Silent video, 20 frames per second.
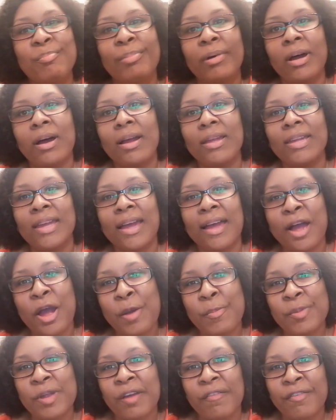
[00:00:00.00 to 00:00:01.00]
But yeah, I
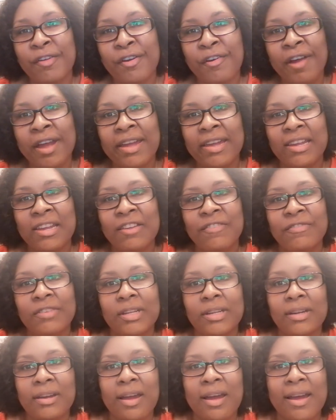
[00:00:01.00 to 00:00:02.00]
hope you have a great
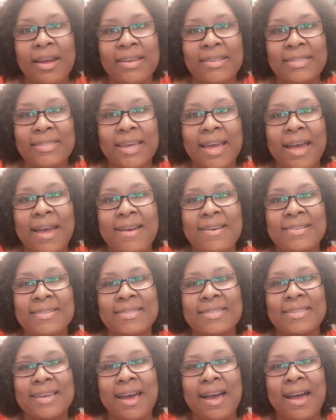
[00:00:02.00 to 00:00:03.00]
evening, guys,
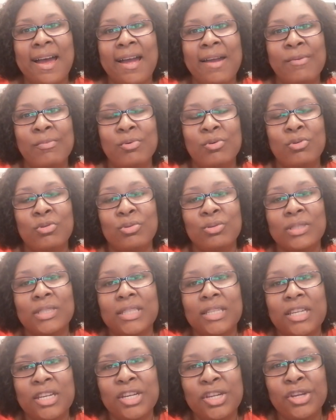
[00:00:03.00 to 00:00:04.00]
and I will
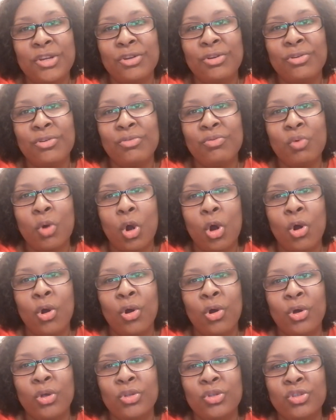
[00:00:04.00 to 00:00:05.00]
see you
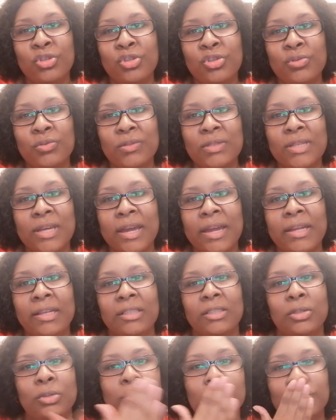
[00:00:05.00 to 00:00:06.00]
on Tuesday.
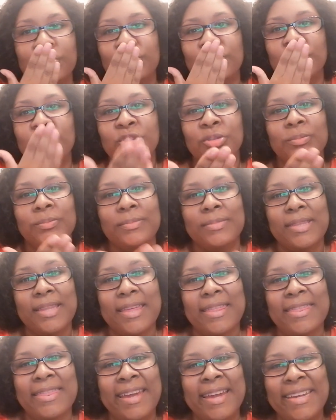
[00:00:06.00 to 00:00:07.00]

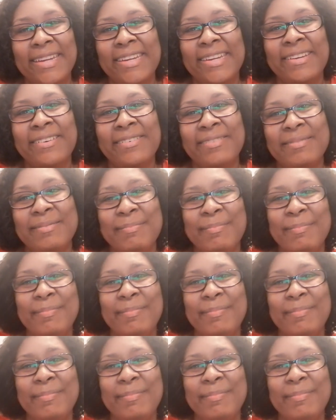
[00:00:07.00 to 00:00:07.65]
Thank you.